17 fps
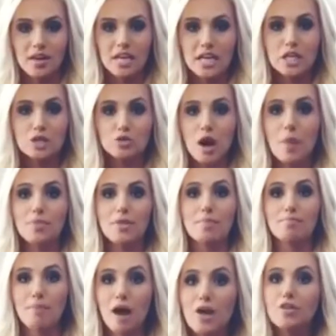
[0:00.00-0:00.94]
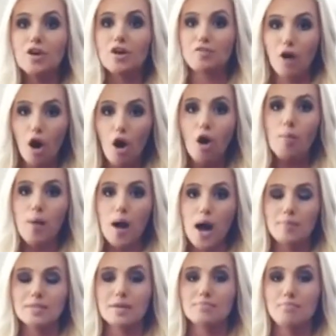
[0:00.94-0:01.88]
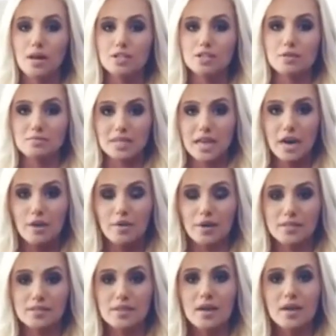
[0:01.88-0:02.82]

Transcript: He dropped the mother of all bombs on Muslim terrorists.